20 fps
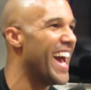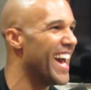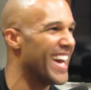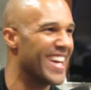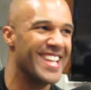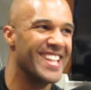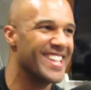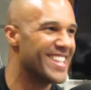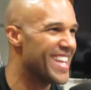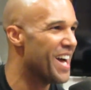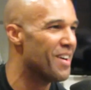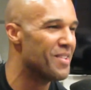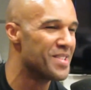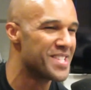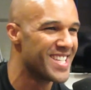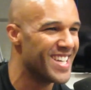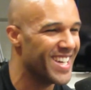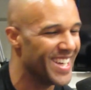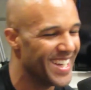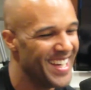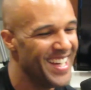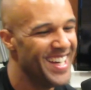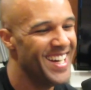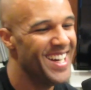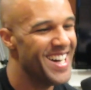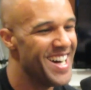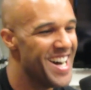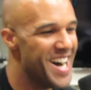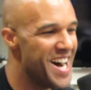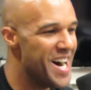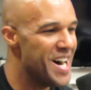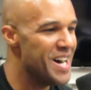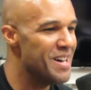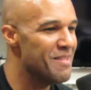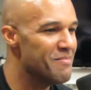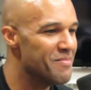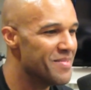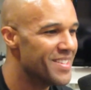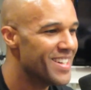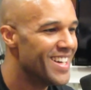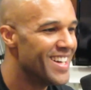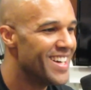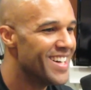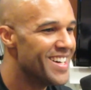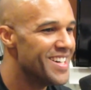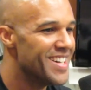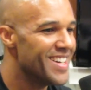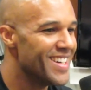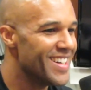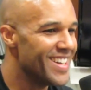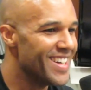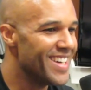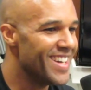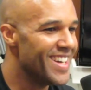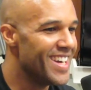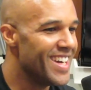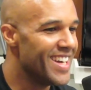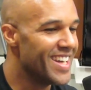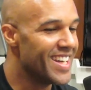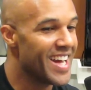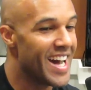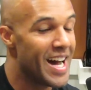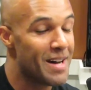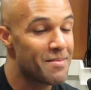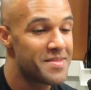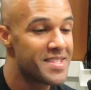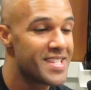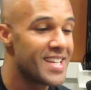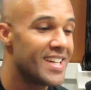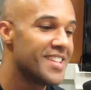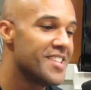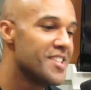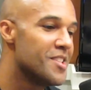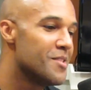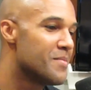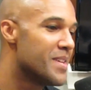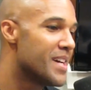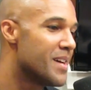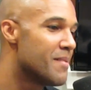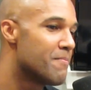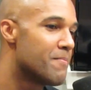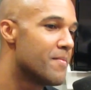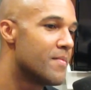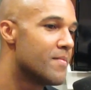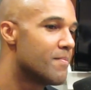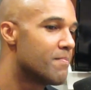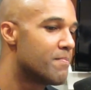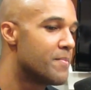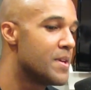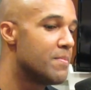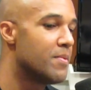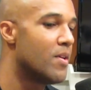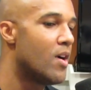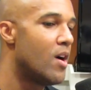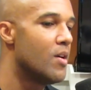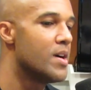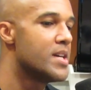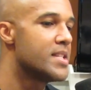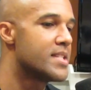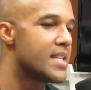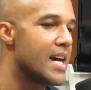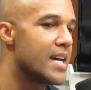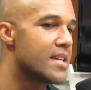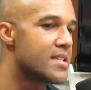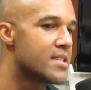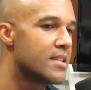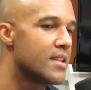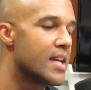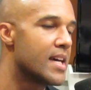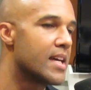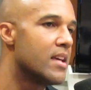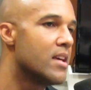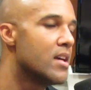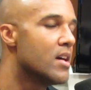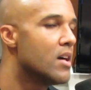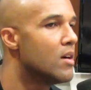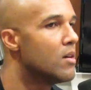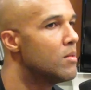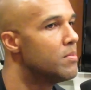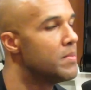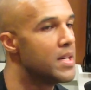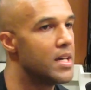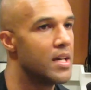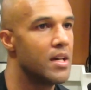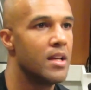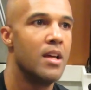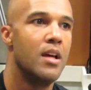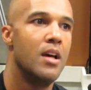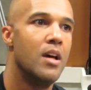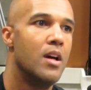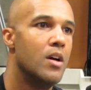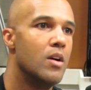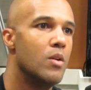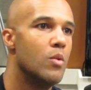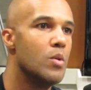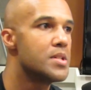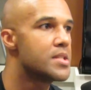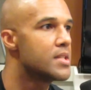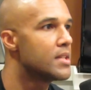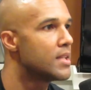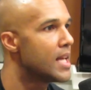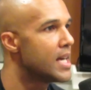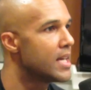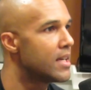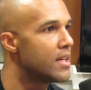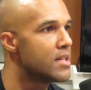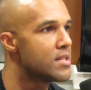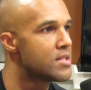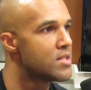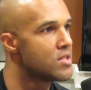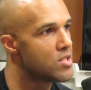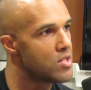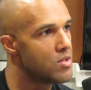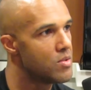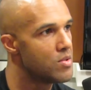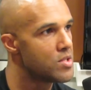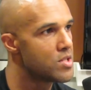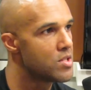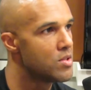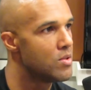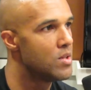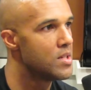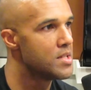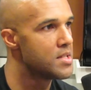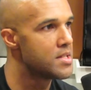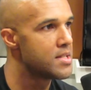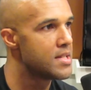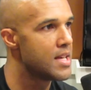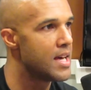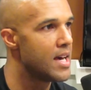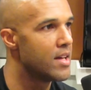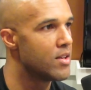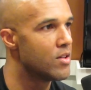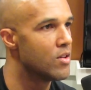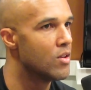Yeah, that was it. And I'm telling you, man, people always ask, like, "Yo, man, what's it like kissing so-and-so on set?"